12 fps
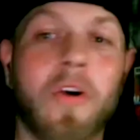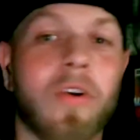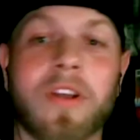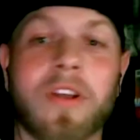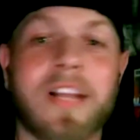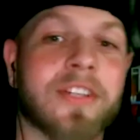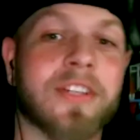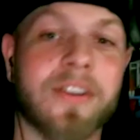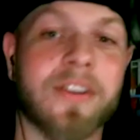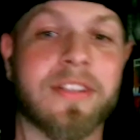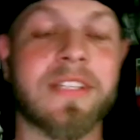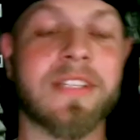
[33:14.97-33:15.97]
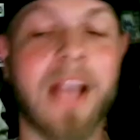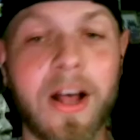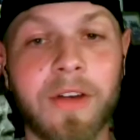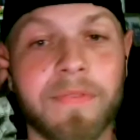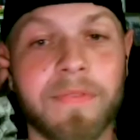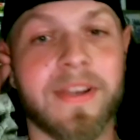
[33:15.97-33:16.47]
collection
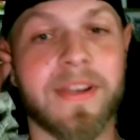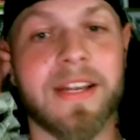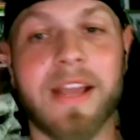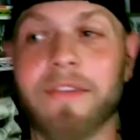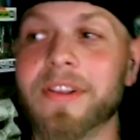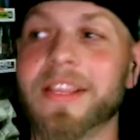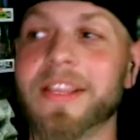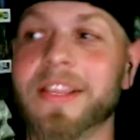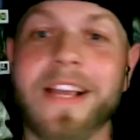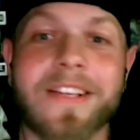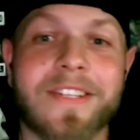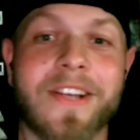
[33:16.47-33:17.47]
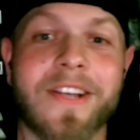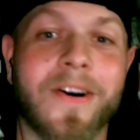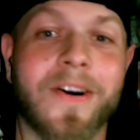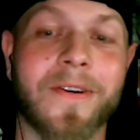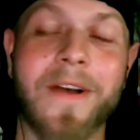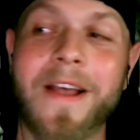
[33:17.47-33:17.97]
herself and everything.
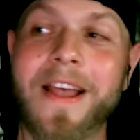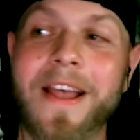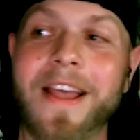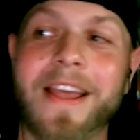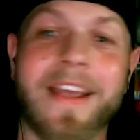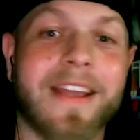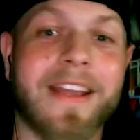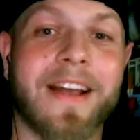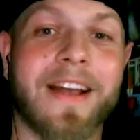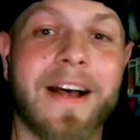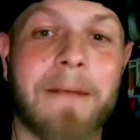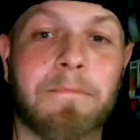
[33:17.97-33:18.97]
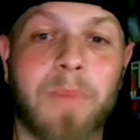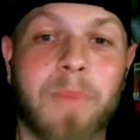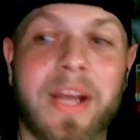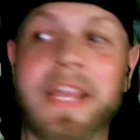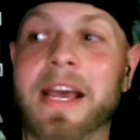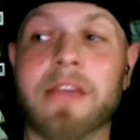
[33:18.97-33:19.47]
So,
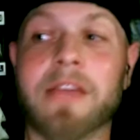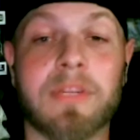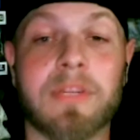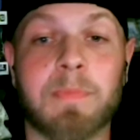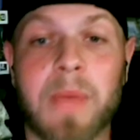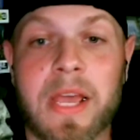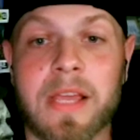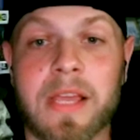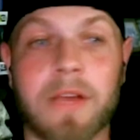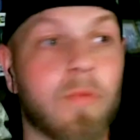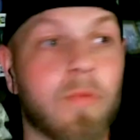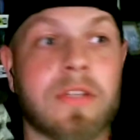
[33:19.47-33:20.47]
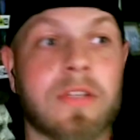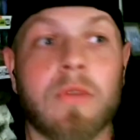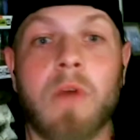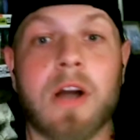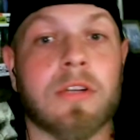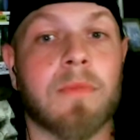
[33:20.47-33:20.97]
but yeah, it was big. We used to
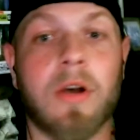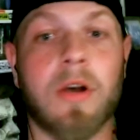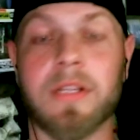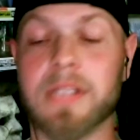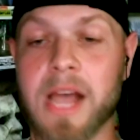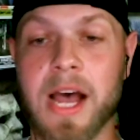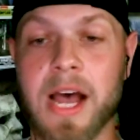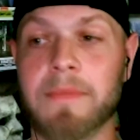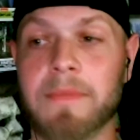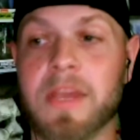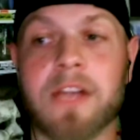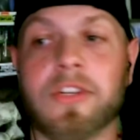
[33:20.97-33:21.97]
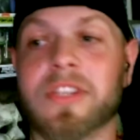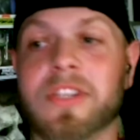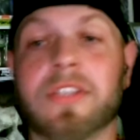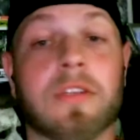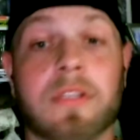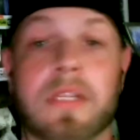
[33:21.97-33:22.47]
watch them all the time, and
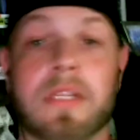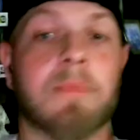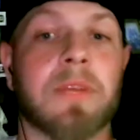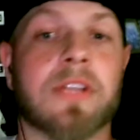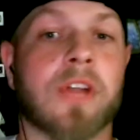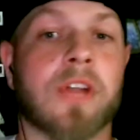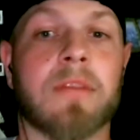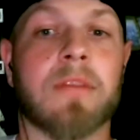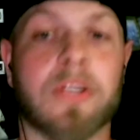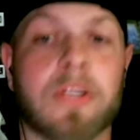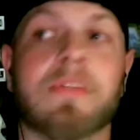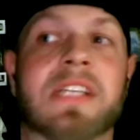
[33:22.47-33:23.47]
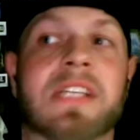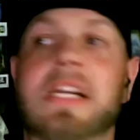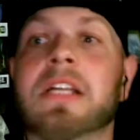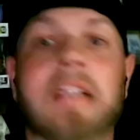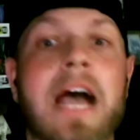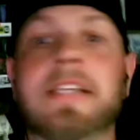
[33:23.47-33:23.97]
just simply Terminator 2 is a
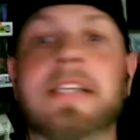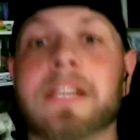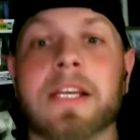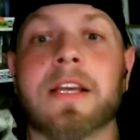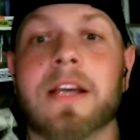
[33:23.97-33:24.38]
classic